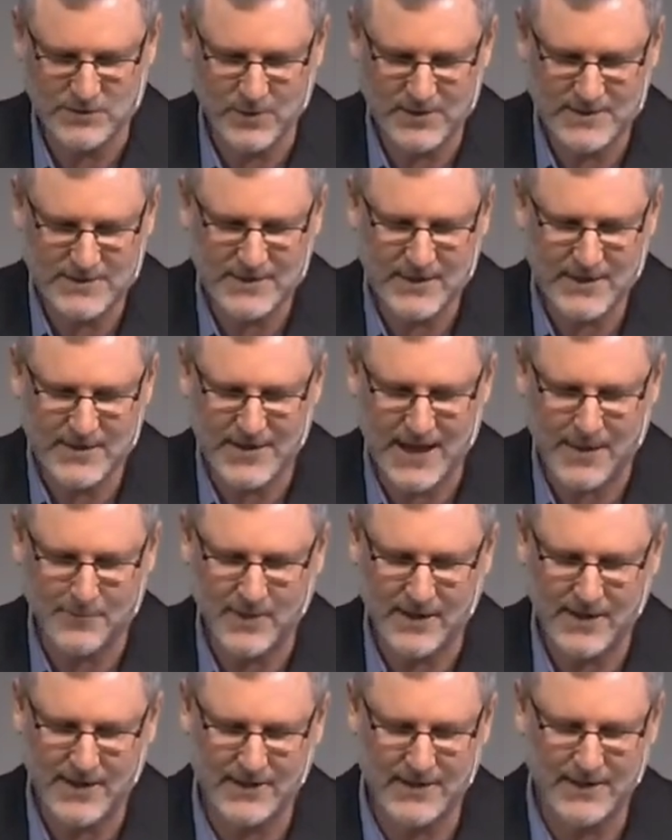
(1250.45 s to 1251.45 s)
And we see that
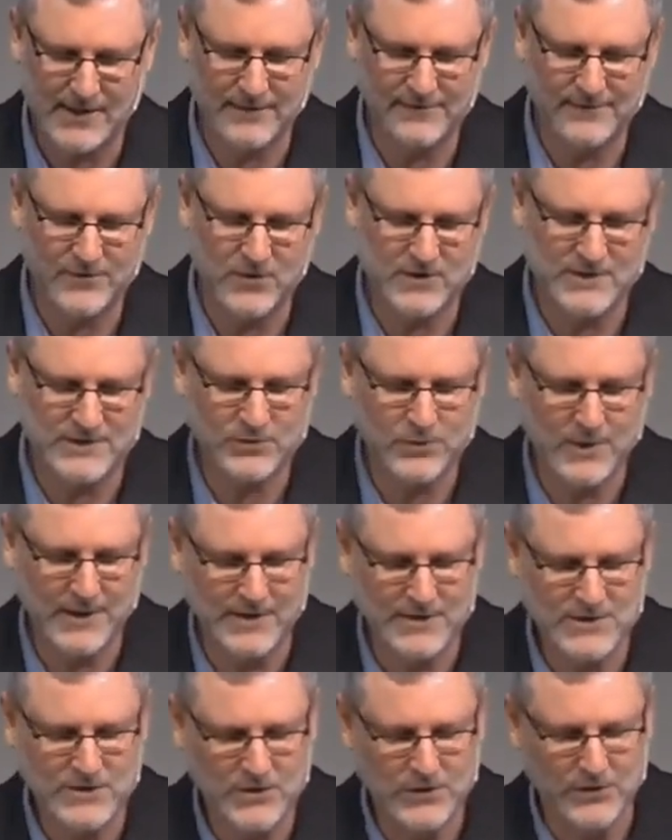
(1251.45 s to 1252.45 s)
beginning in verse
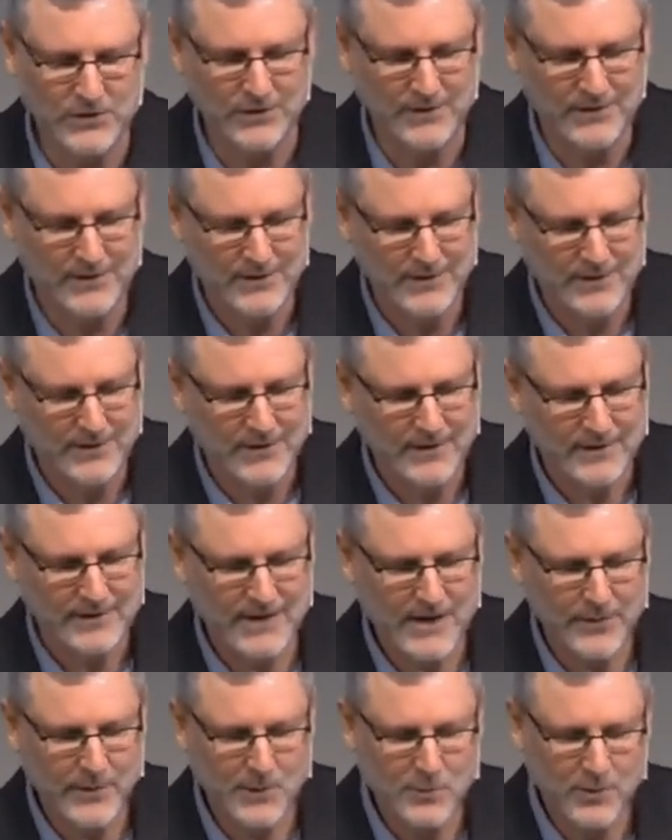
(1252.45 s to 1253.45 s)
22.
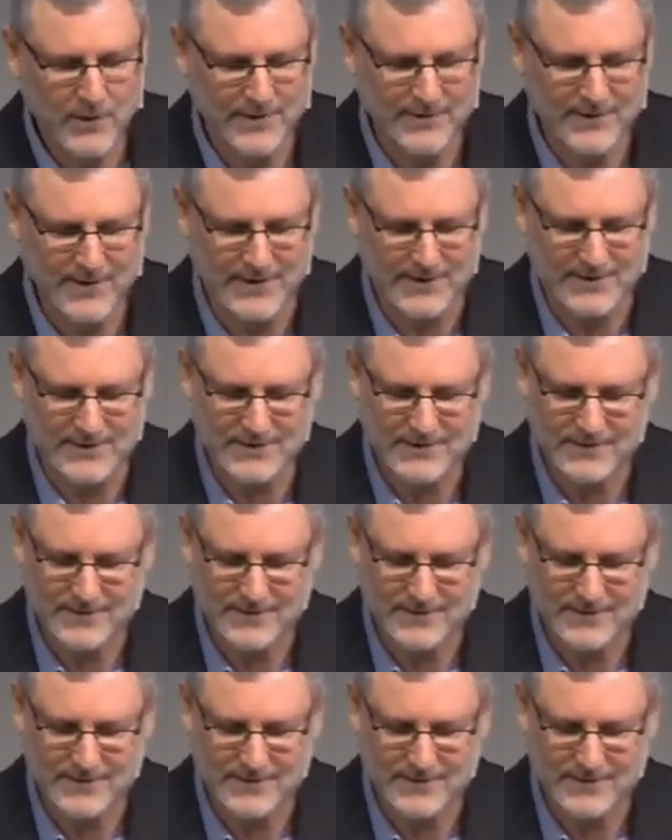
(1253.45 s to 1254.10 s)
There we read this.